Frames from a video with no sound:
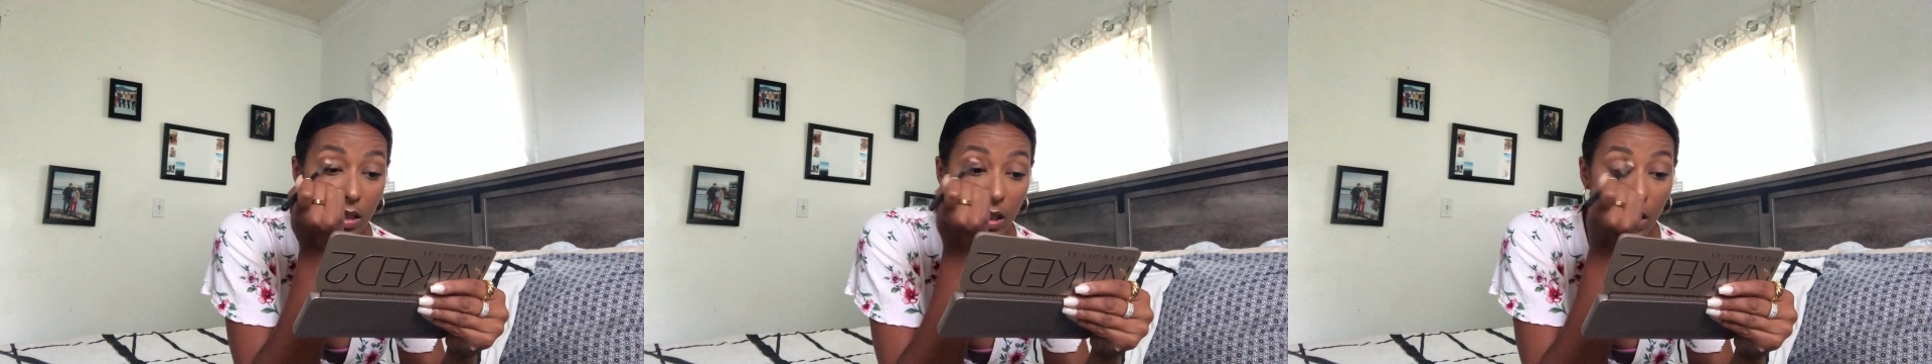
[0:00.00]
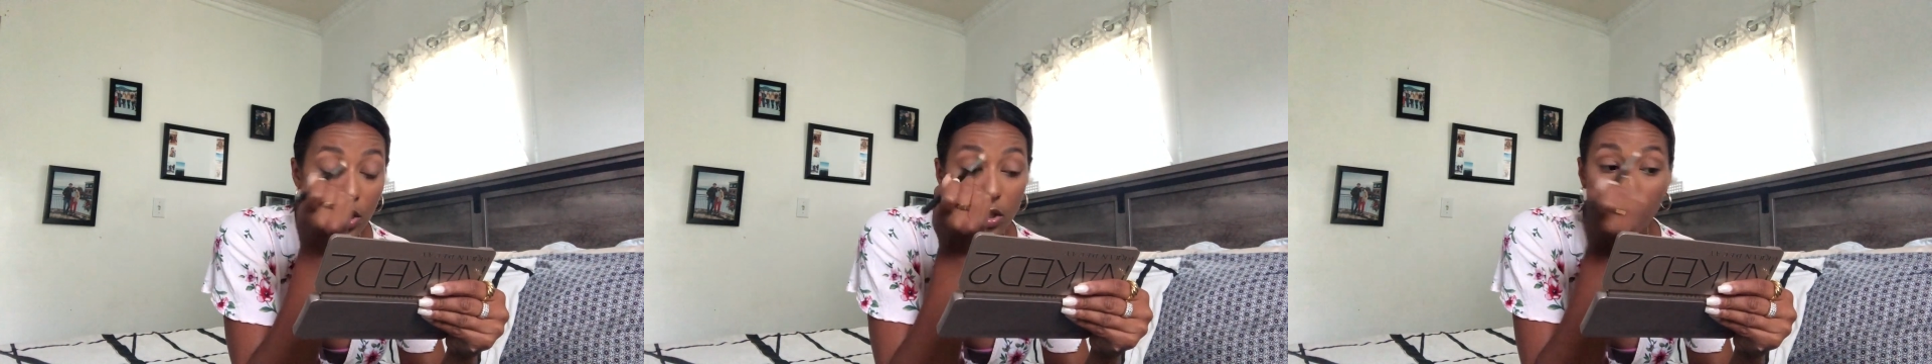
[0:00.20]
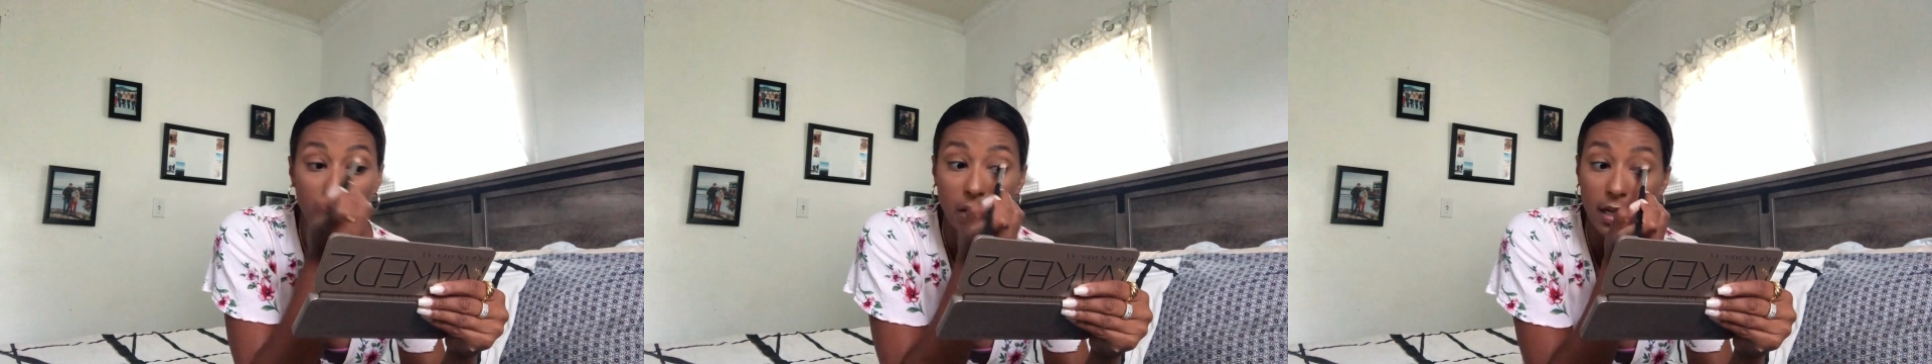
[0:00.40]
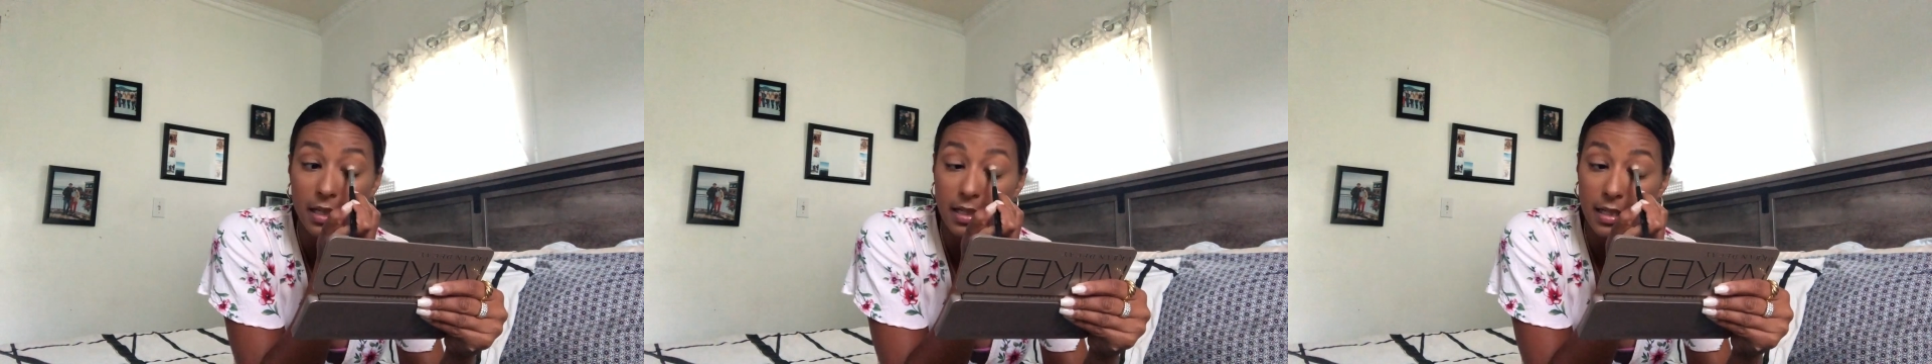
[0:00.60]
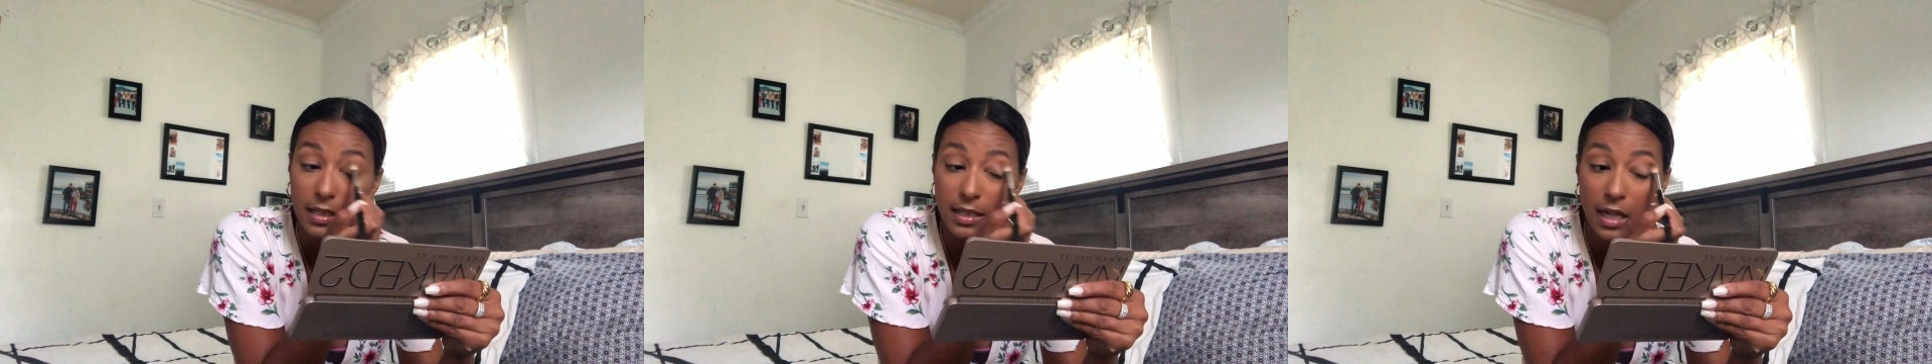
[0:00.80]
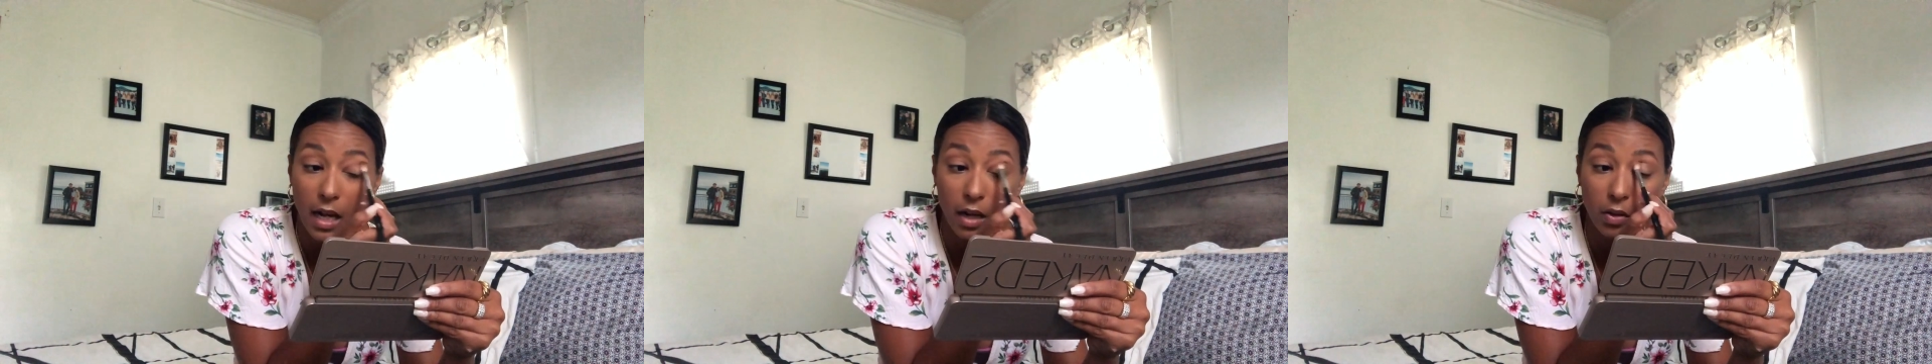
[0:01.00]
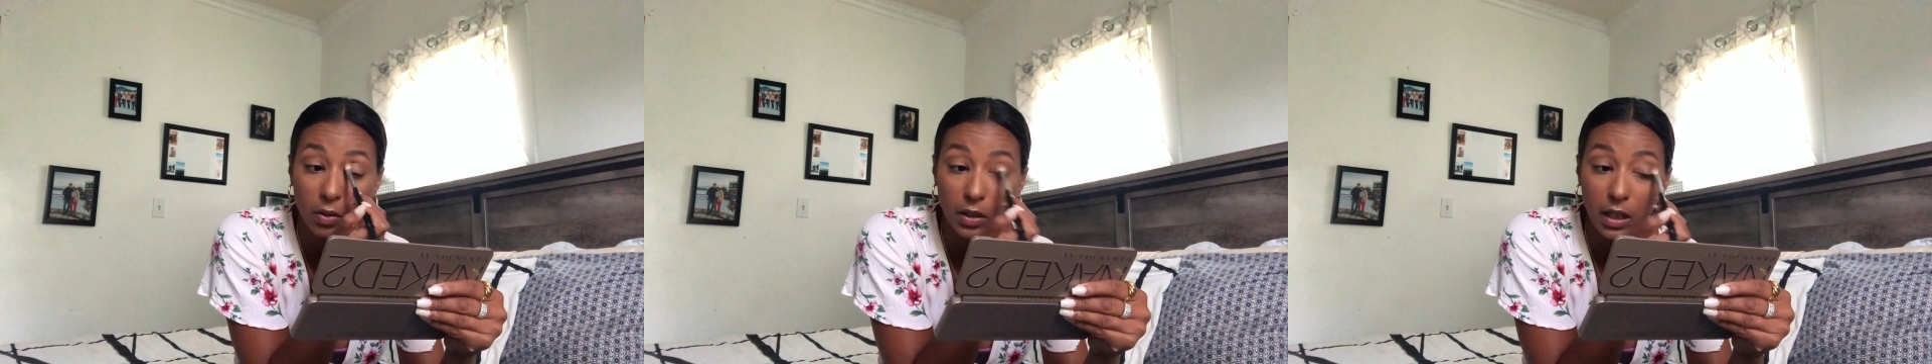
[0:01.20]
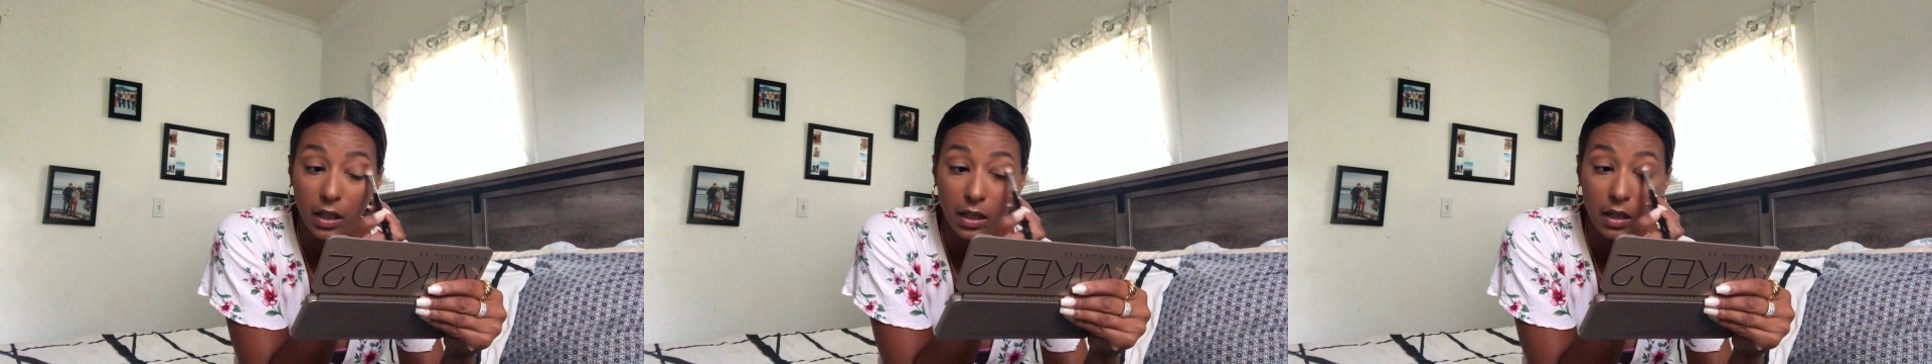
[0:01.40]
I'll show you guys in a sec,
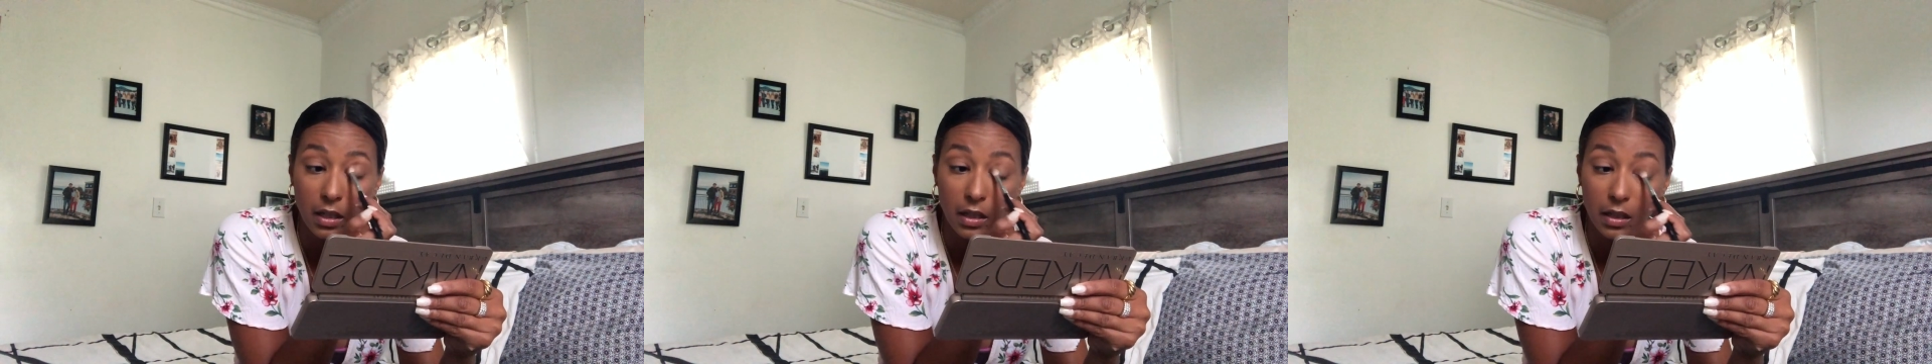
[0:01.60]
hold on.